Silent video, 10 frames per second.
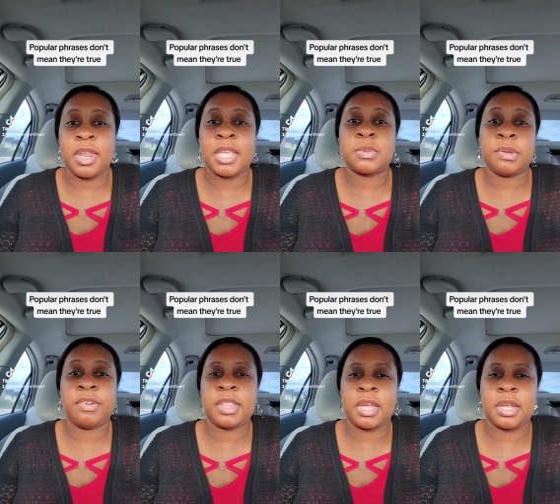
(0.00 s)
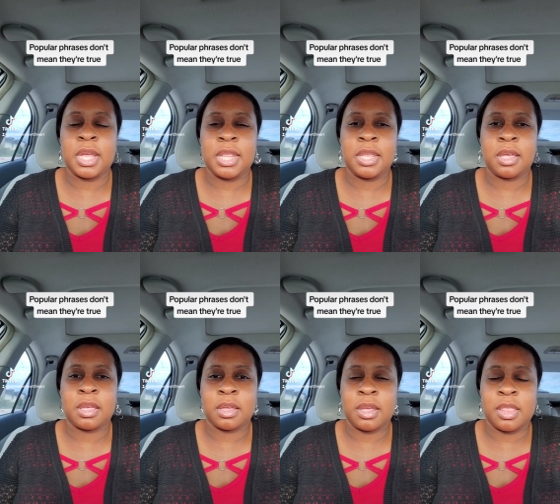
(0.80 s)
And yes, we read that in
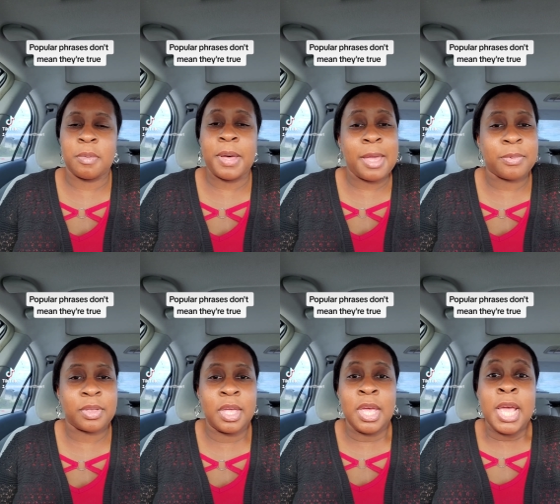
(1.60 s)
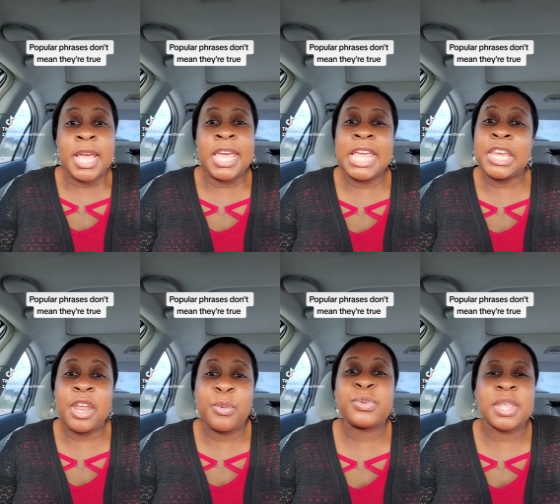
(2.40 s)
the in the Bible. He
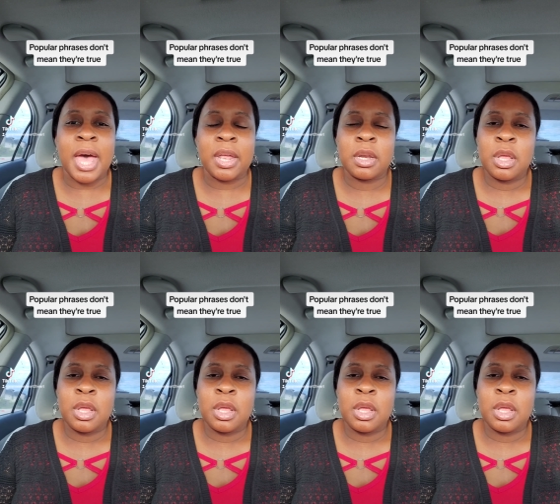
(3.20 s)
knows that.